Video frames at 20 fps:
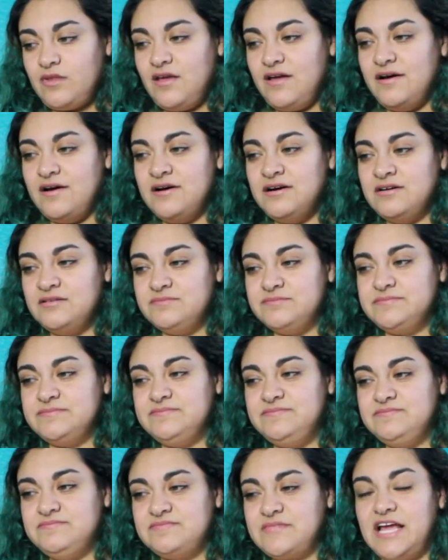
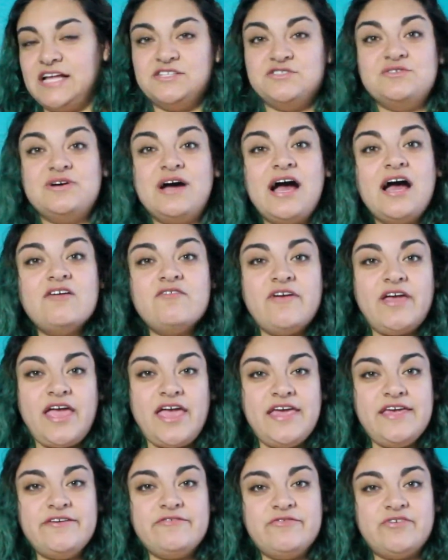I do have
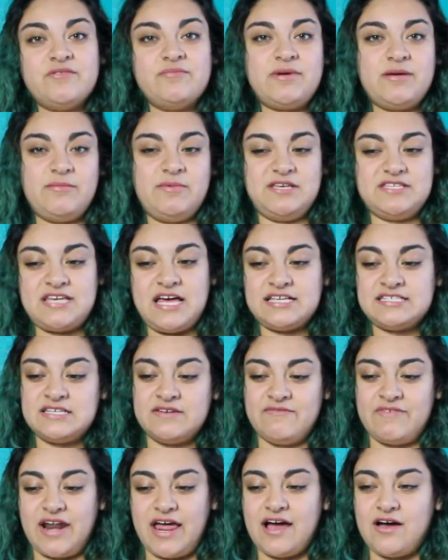8 fur babies as
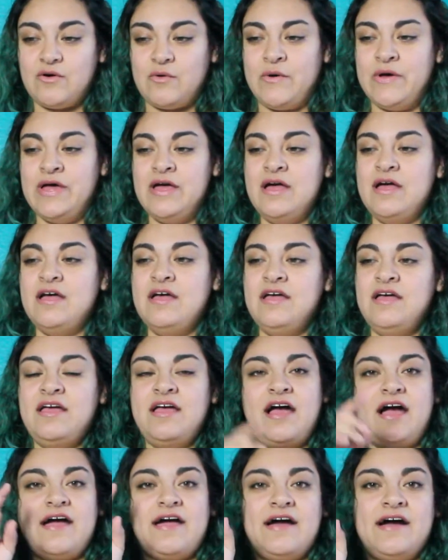of now.
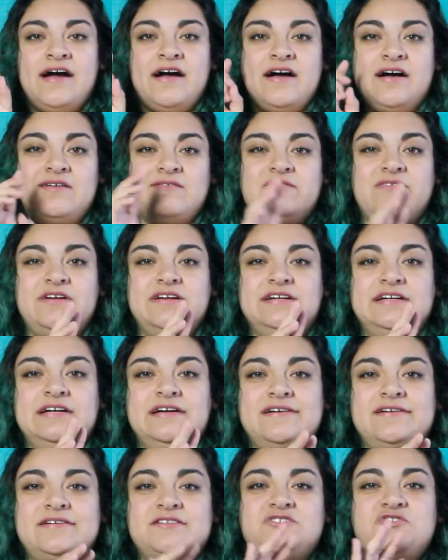I have
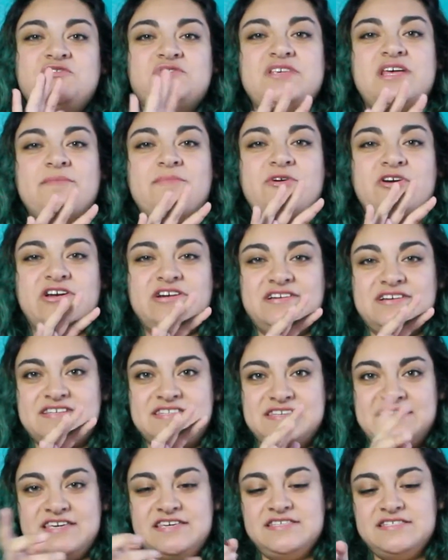2 Siberian
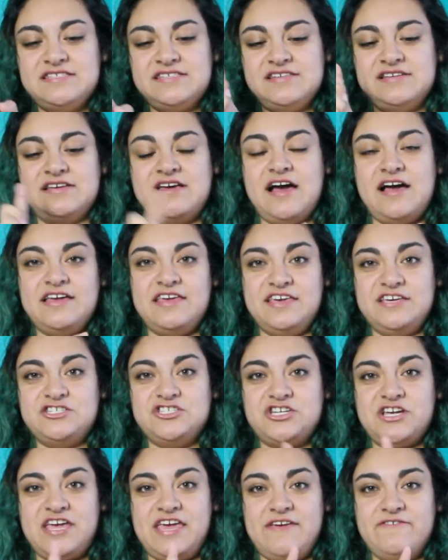Huskies,
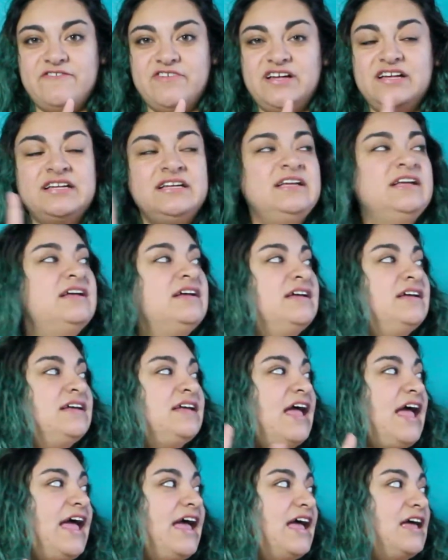Aisha Ava
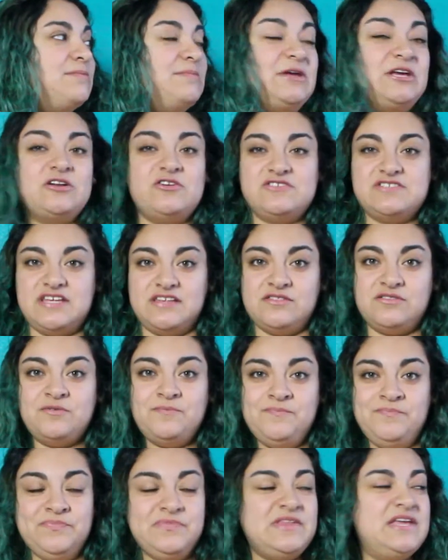and Micro
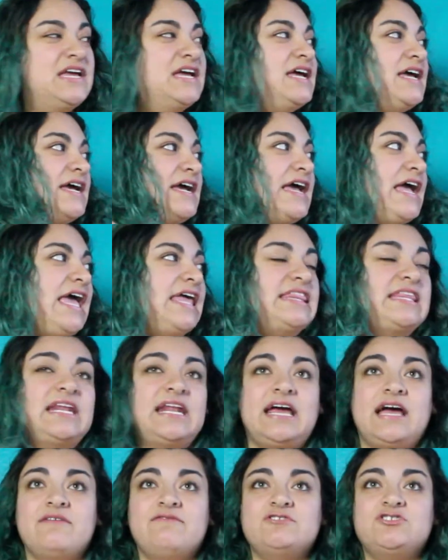Santo. And then
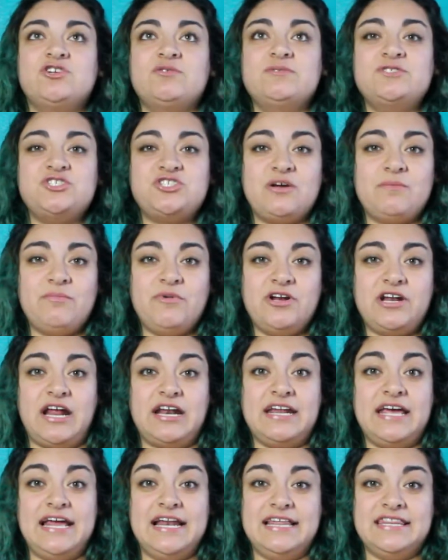I have a German Shepherd,
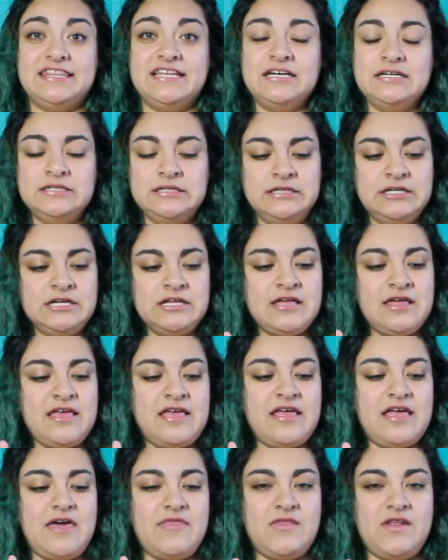Angelita.
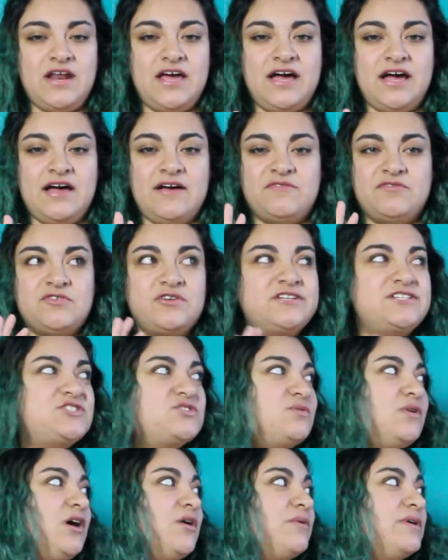And then I have 3
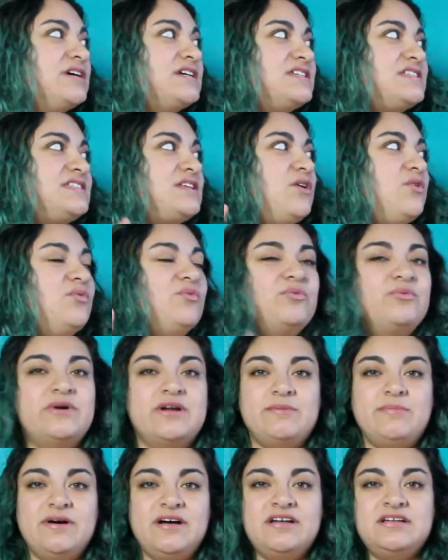Chihuahuas,
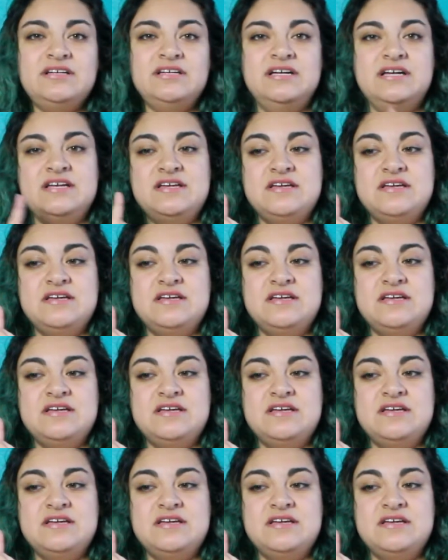Reba,